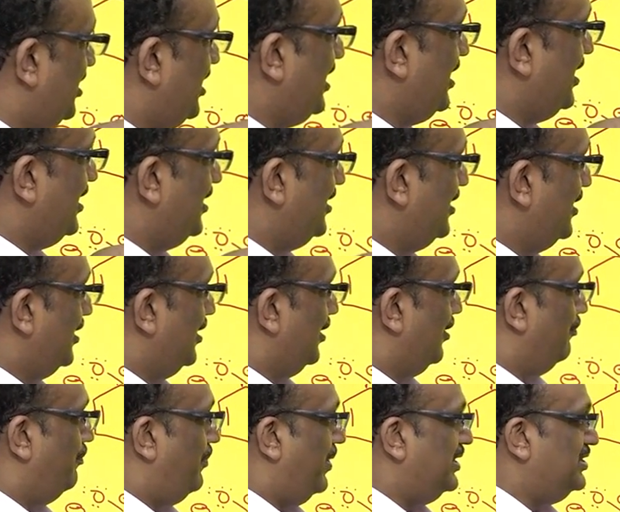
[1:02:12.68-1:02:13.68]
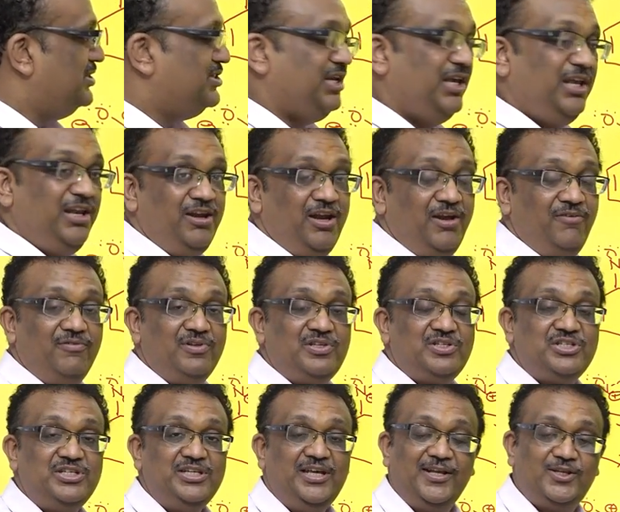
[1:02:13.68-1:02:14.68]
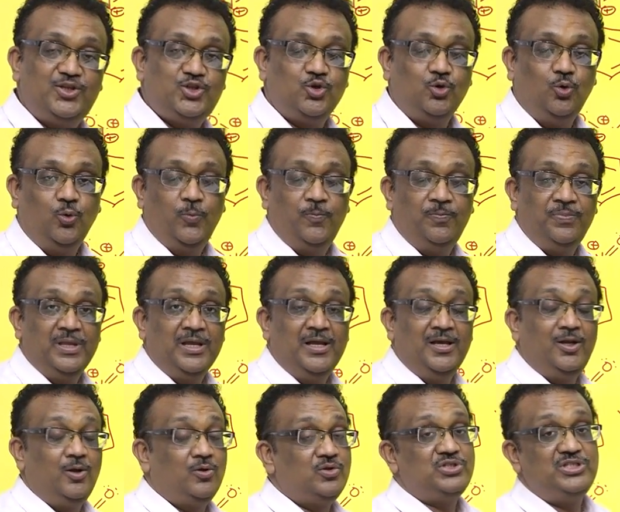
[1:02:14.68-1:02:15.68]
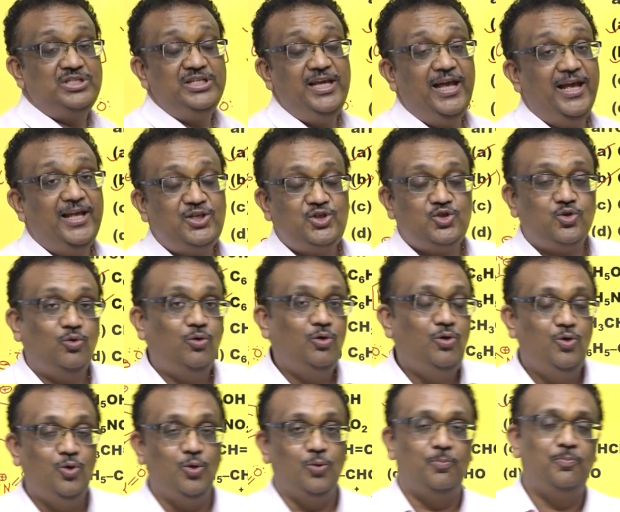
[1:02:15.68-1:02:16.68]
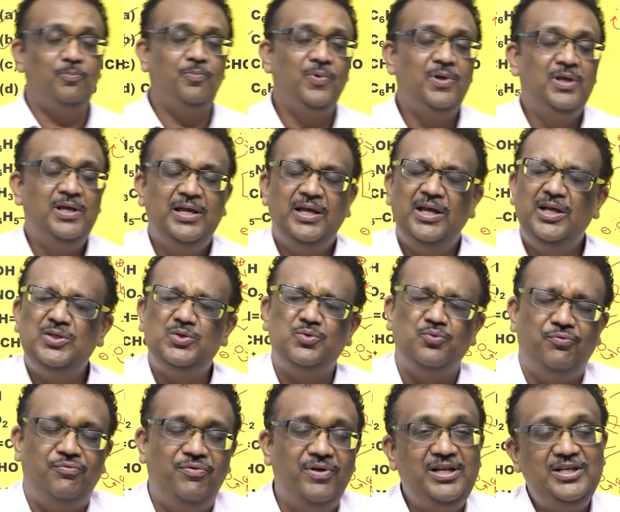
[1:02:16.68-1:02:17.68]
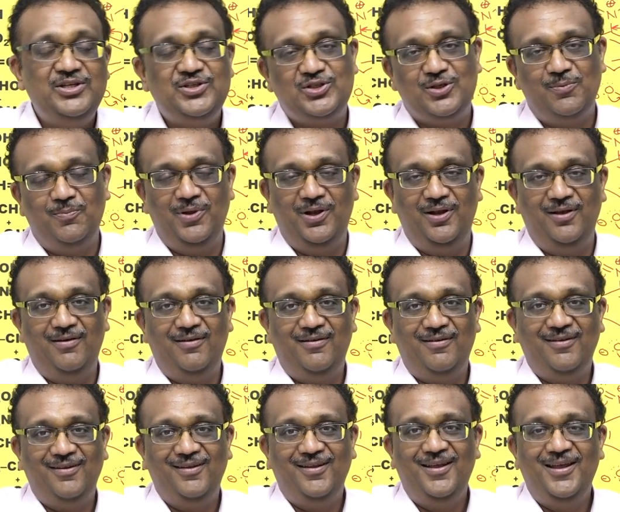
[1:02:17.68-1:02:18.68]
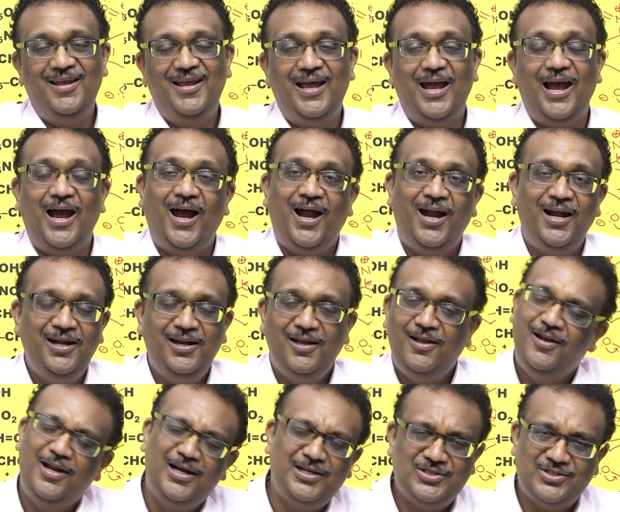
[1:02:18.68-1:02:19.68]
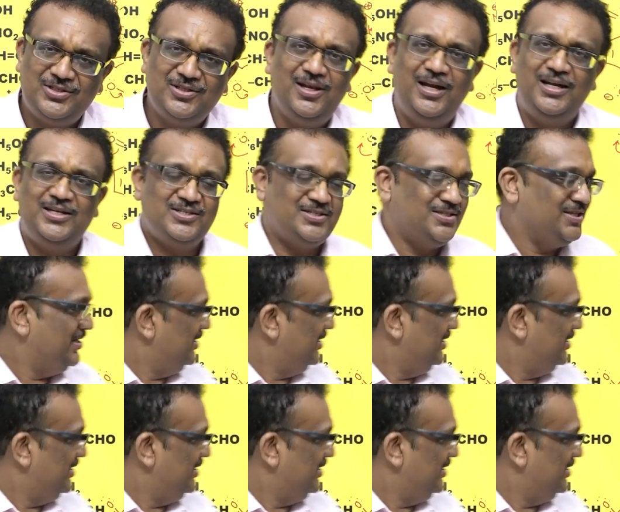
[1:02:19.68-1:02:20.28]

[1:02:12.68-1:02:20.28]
D, benzene ring with CHO. Now CHO group is very similar. And let's